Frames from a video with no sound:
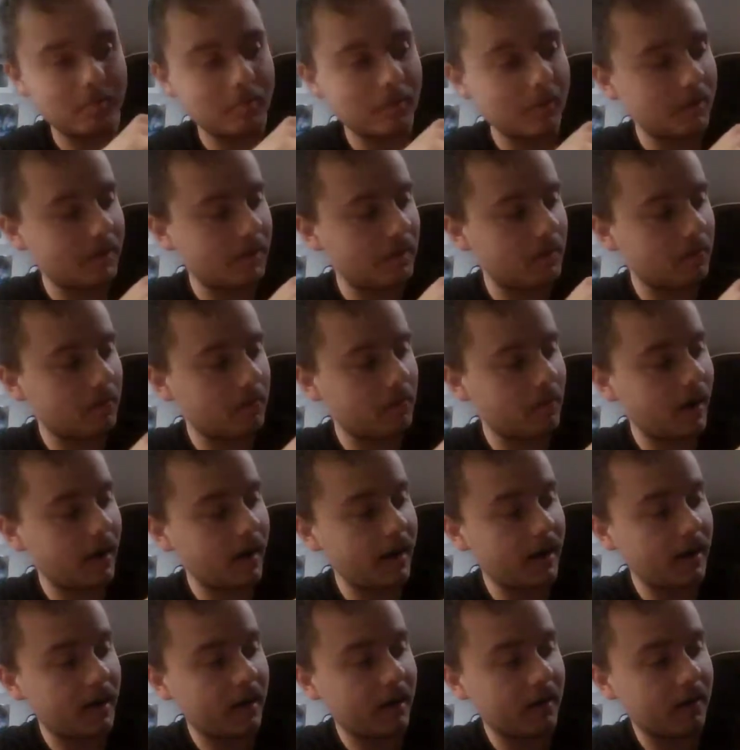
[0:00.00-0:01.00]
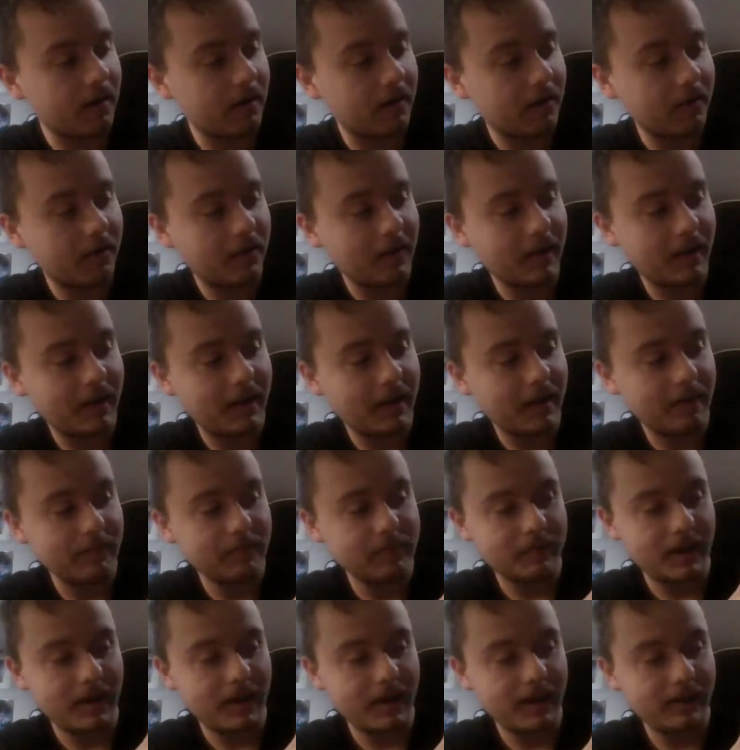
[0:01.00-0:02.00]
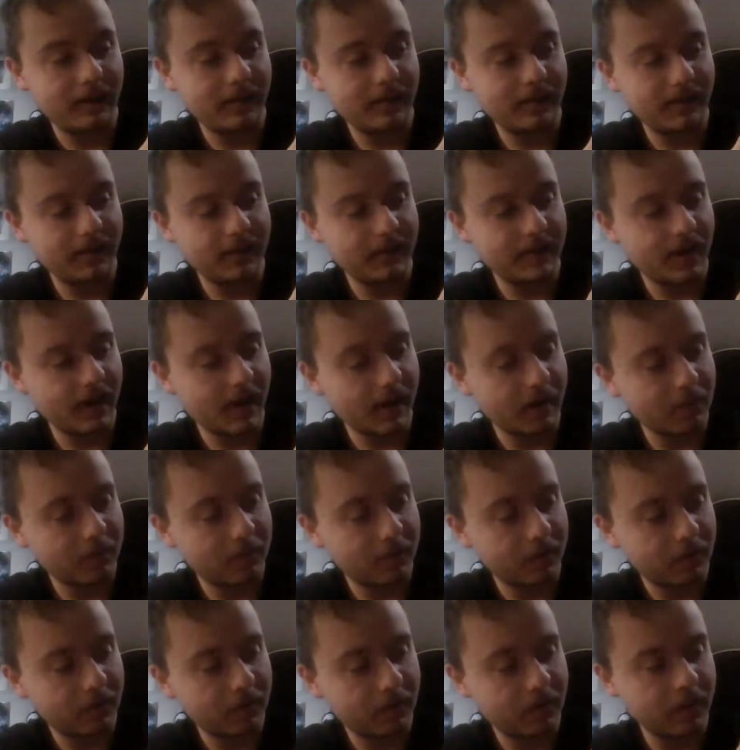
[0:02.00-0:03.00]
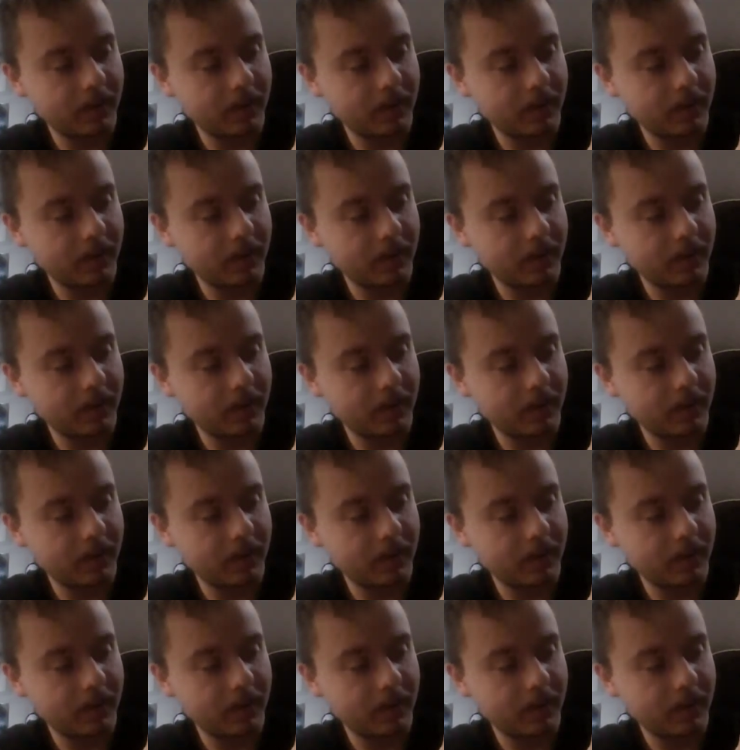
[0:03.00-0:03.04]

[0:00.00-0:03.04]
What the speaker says: but right here they have an AC adapter,